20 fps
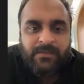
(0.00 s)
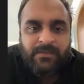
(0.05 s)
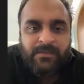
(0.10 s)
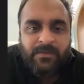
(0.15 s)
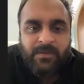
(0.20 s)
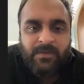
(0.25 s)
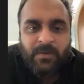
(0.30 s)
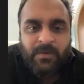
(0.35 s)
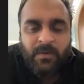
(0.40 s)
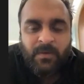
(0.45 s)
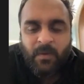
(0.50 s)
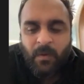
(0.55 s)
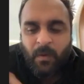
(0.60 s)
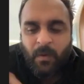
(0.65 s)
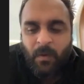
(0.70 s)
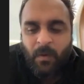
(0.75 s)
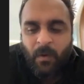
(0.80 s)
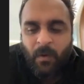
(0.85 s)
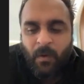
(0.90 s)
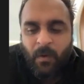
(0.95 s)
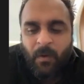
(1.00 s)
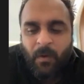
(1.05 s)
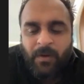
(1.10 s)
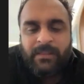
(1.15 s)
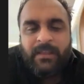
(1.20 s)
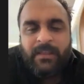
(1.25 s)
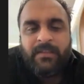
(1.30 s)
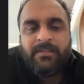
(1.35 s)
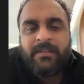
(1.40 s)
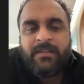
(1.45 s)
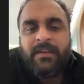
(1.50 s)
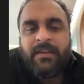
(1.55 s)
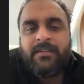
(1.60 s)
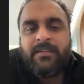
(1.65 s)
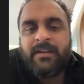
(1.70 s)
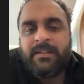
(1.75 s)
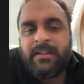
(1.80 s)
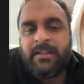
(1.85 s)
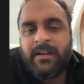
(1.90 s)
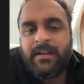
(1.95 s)
So all these
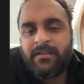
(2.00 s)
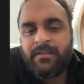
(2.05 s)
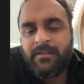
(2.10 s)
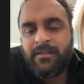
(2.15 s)
things are there.